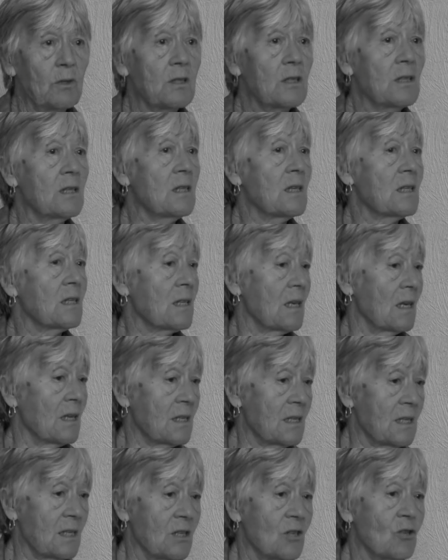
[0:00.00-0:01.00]

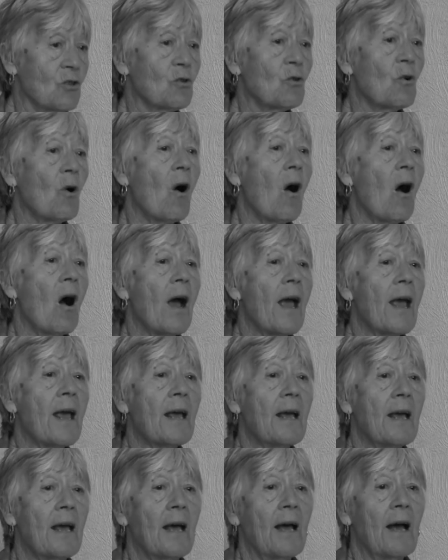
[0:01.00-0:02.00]
us to try
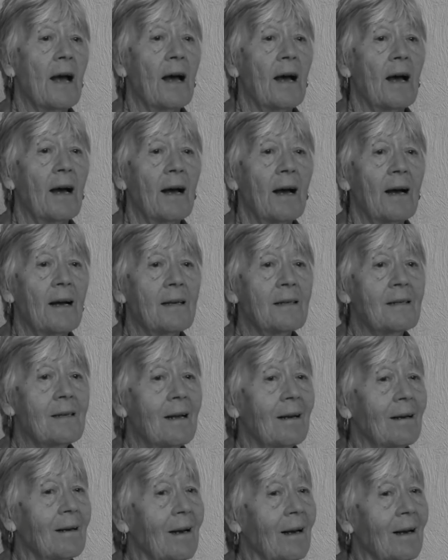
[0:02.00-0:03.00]
and
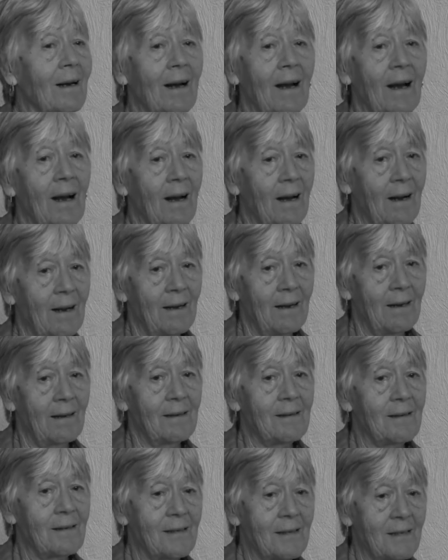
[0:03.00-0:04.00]

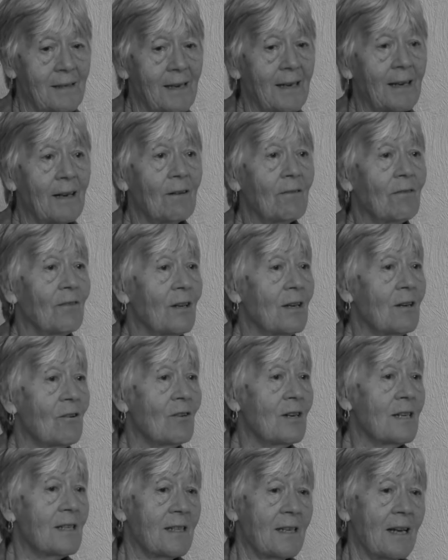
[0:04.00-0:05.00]
see if there
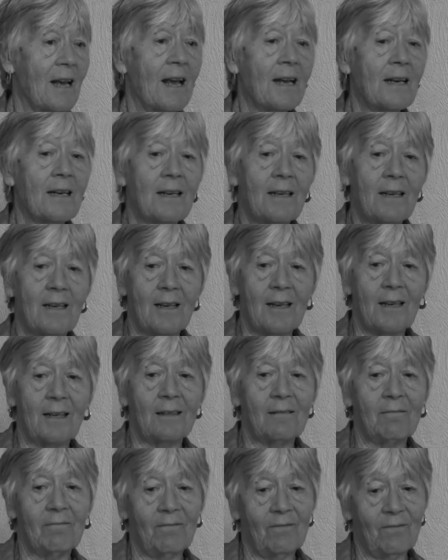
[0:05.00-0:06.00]
is
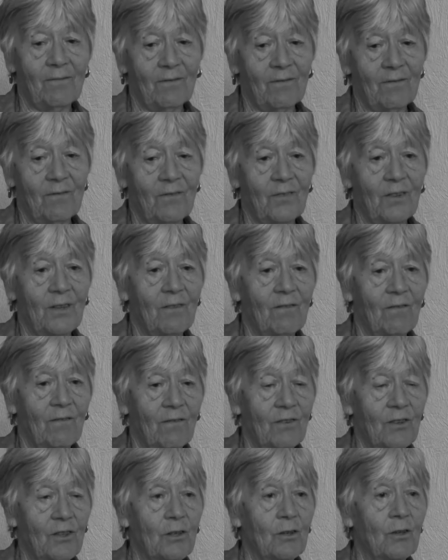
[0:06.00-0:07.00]
anything
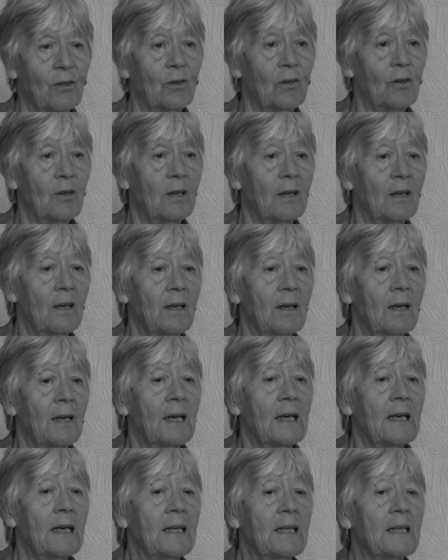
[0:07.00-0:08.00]
for you?
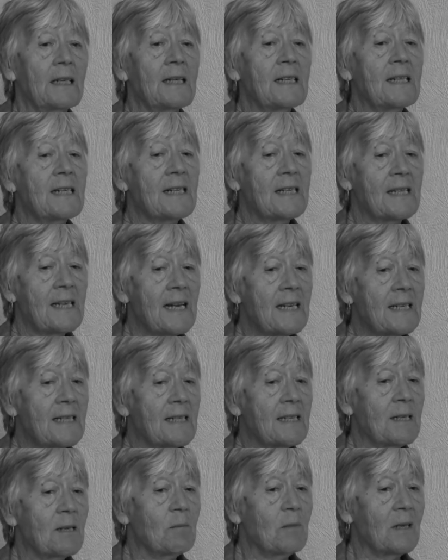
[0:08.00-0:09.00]
And he said
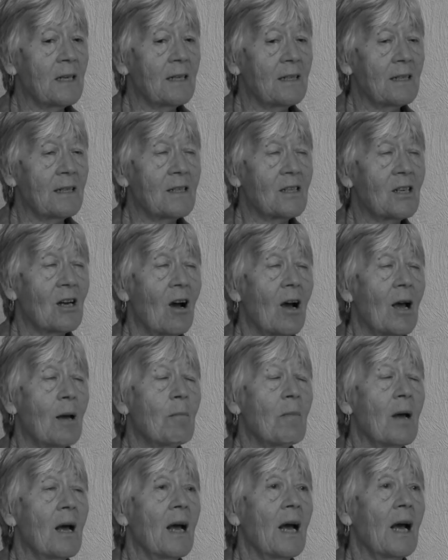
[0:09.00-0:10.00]
to me at the
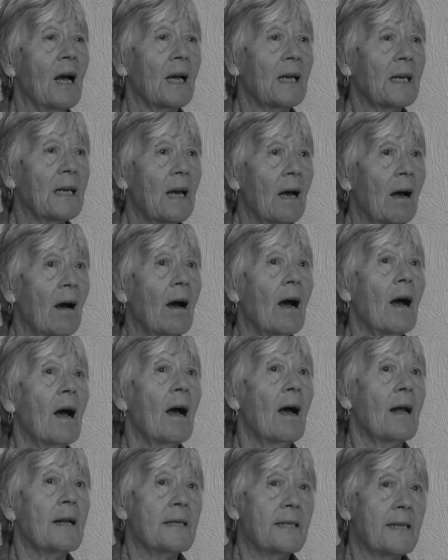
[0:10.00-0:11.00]
time, "Yeah,
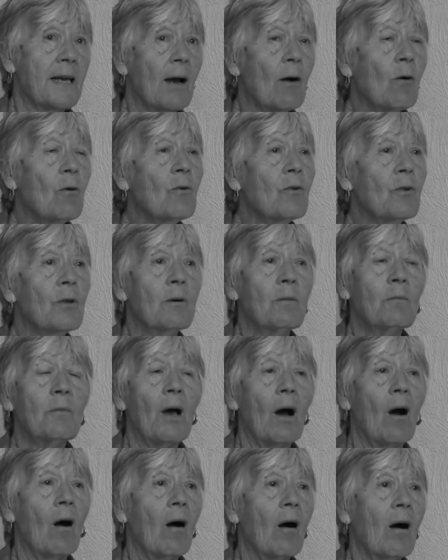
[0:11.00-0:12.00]
tell them
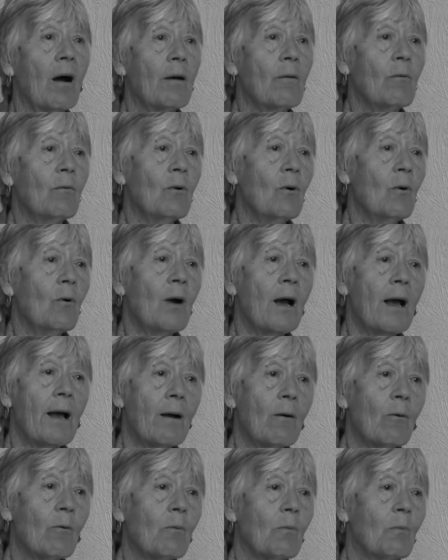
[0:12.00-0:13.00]
that I will
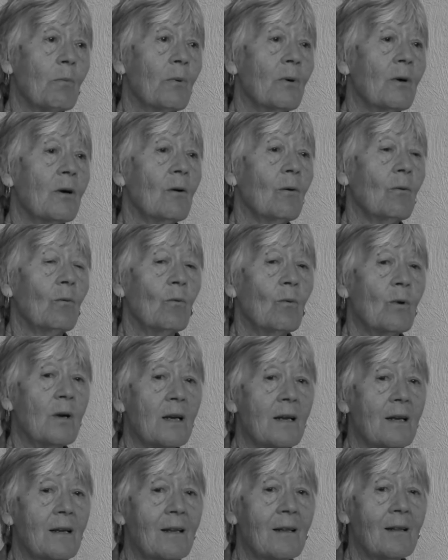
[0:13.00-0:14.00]
help
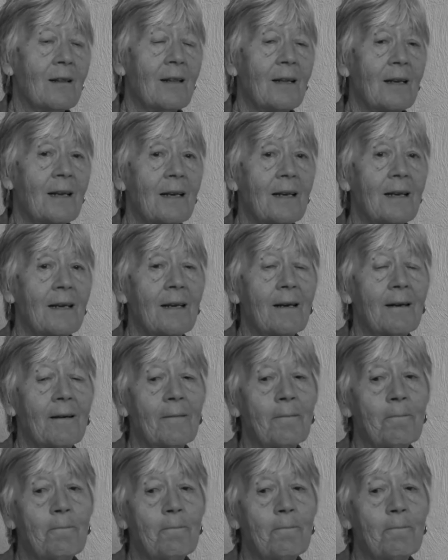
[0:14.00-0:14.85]
with the